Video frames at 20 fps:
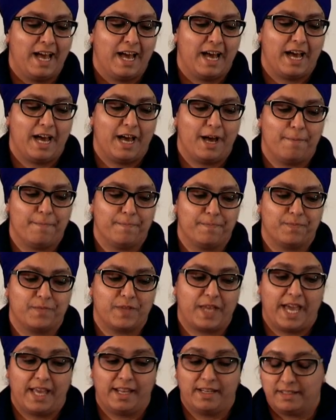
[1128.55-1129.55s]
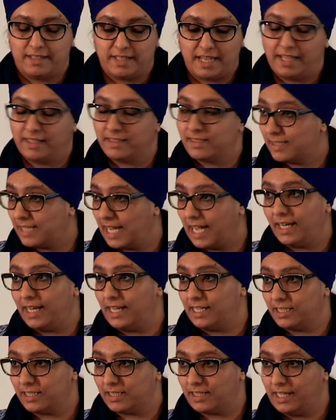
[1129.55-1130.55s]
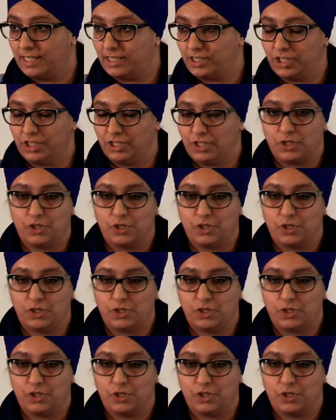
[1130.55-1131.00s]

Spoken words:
And state legislation.